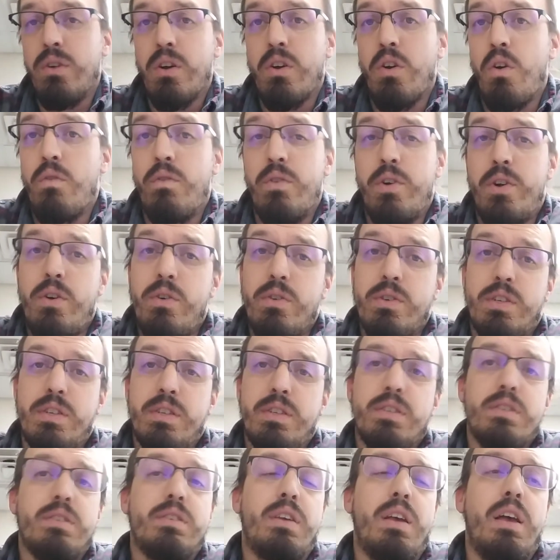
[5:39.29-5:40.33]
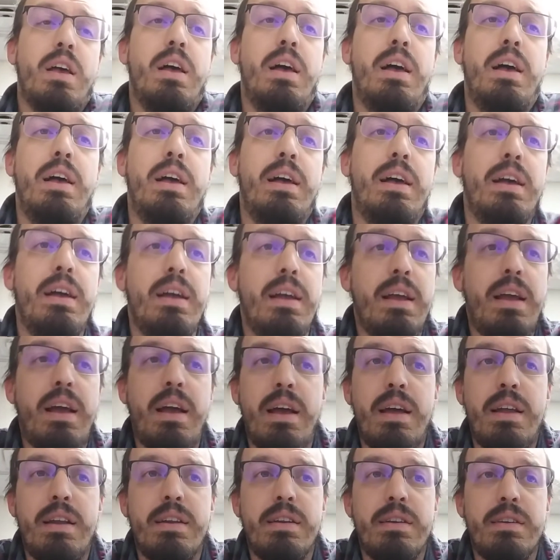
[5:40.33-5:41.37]
overdoses,
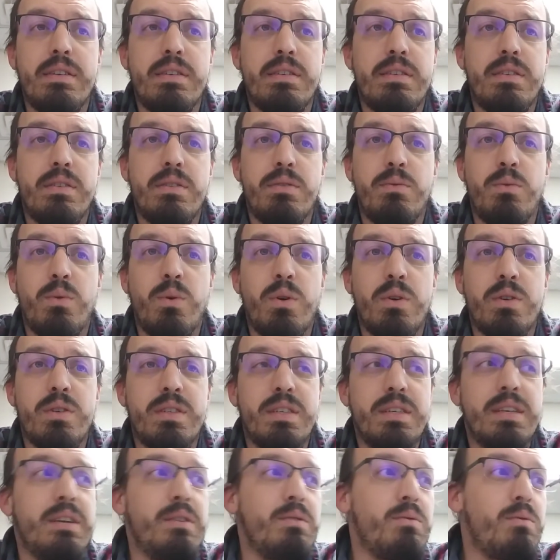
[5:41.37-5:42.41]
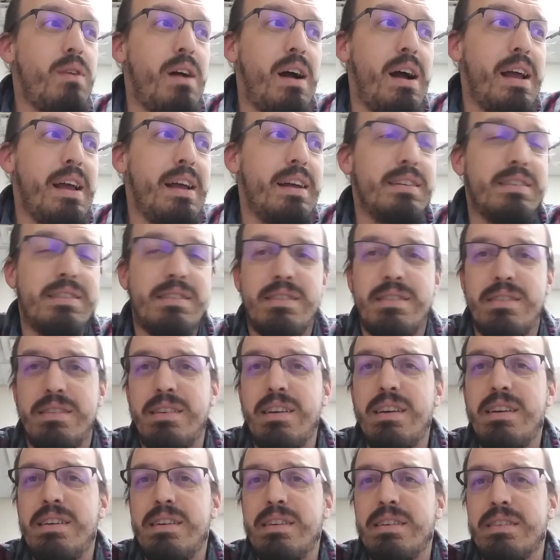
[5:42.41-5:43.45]
and we're seeing riots
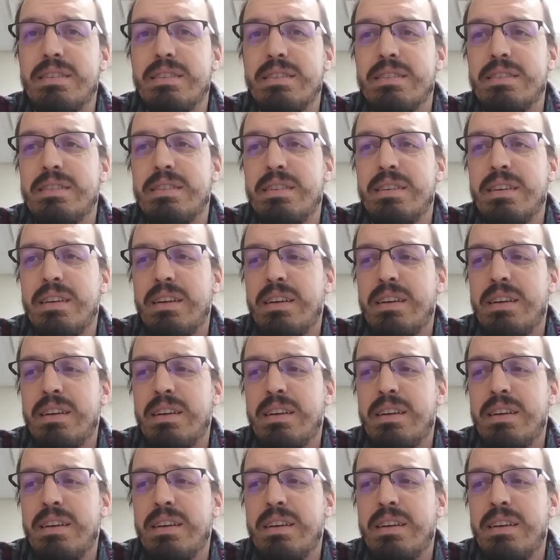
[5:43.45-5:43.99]
and